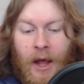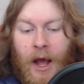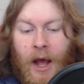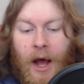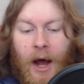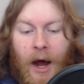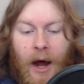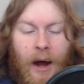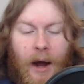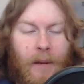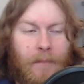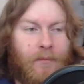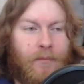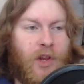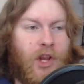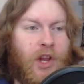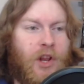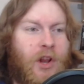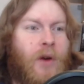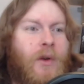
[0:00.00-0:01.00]
Um,
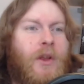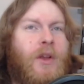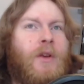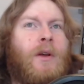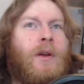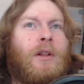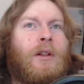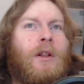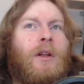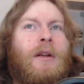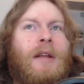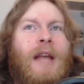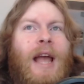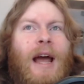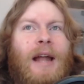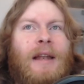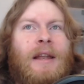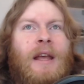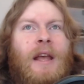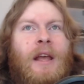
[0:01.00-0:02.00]
you know, you could look
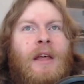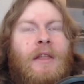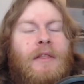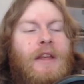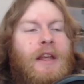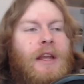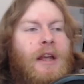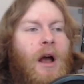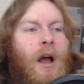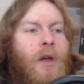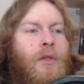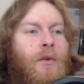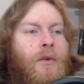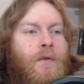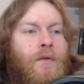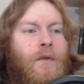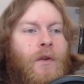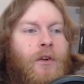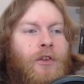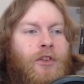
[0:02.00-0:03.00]
at the other
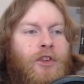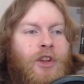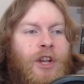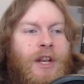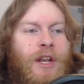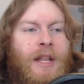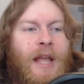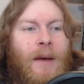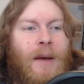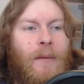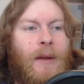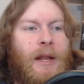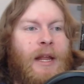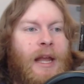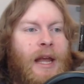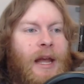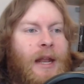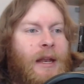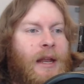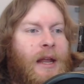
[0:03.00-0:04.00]
version that we
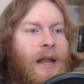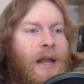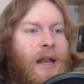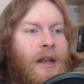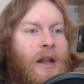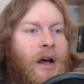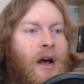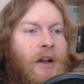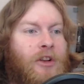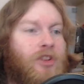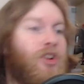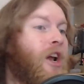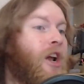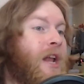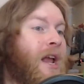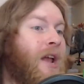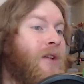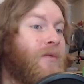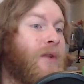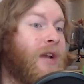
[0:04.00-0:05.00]
get in uh, John
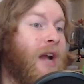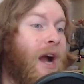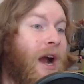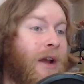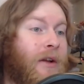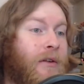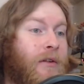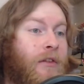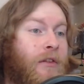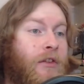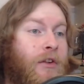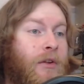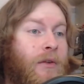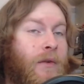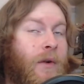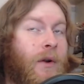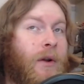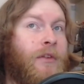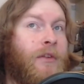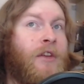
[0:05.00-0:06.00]
Henry Irons'
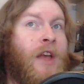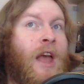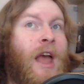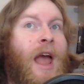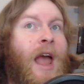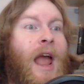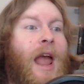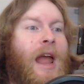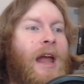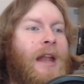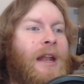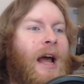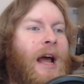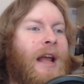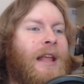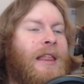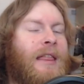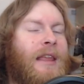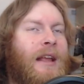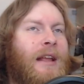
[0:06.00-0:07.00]
universe, and
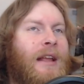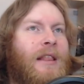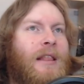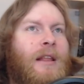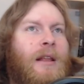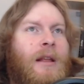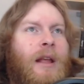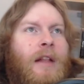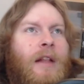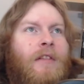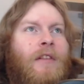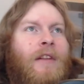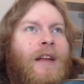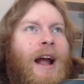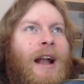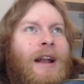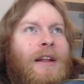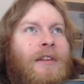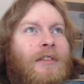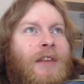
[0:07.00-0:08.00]
I think it's
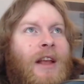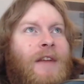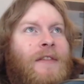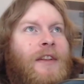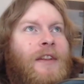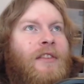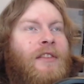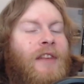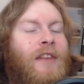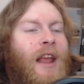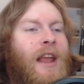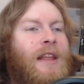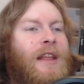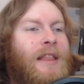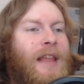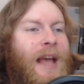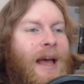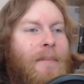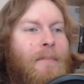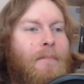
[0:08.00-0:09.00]
kind of safe to say
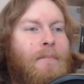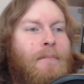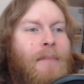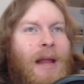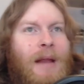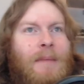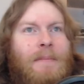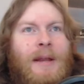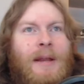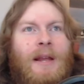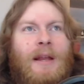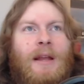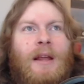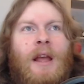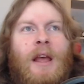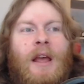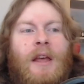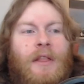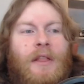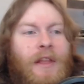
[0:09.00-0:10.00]
that maybe
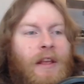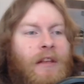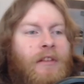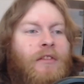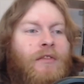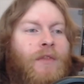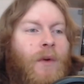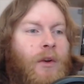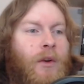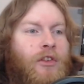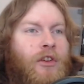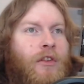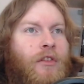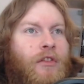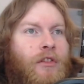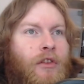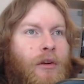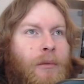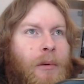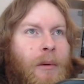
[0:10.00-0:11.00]
this version of
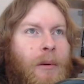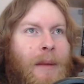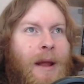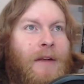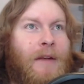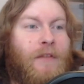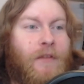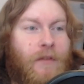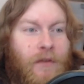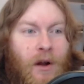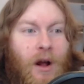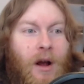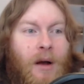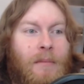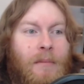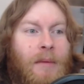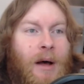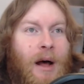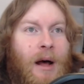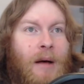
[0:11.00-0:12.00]
Superman
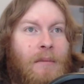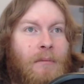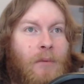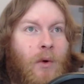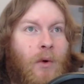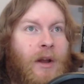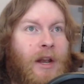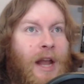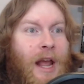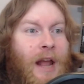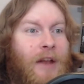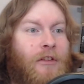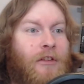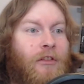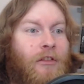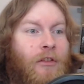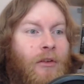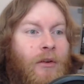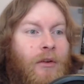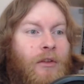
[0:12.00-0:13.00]
from uh, Morgan
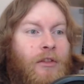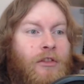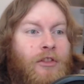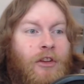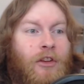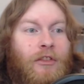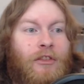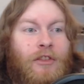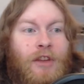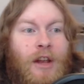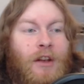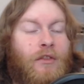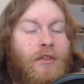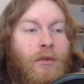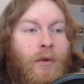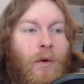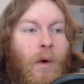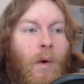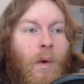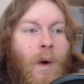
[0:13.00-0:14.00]
Edge's Earth just didn't
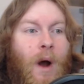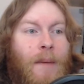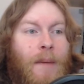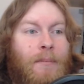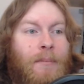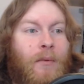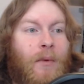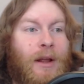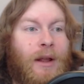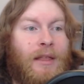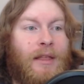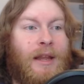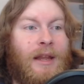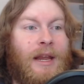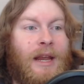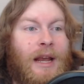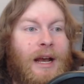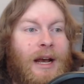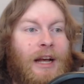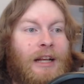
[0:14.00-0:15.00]
grow up with
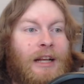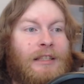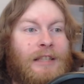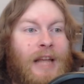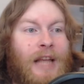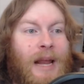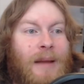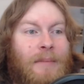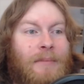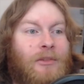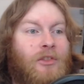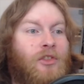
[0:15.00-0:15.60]
the uh, same